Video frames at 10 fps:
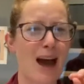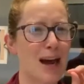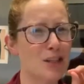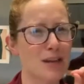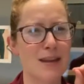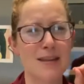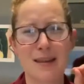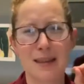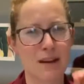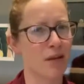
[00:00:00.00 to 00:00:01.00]
actually
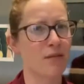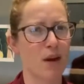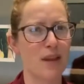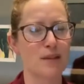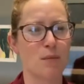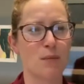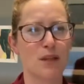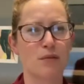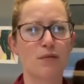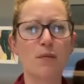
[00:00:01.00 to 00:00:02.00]
the level of light that's
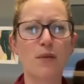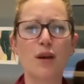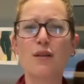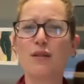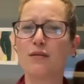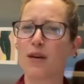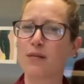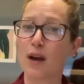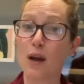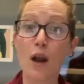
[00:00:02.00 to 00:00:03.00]
emitted from those is very,
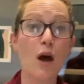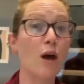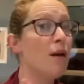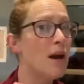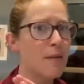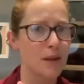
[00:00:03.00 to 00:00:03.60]
very low.